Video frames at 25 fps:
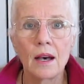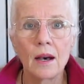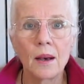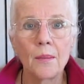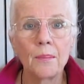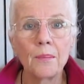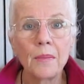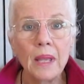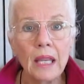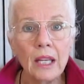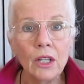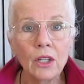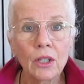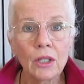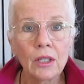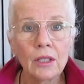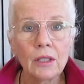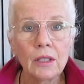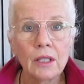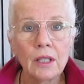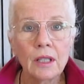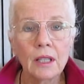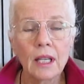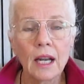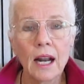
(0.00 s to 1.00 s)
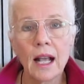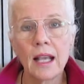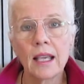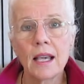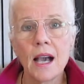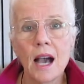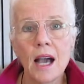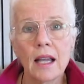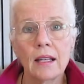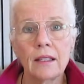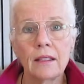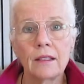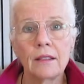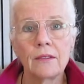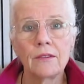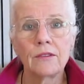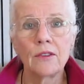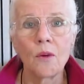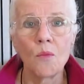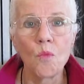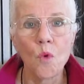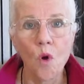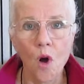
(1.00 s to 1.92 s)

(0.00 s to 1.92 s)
meter that I got from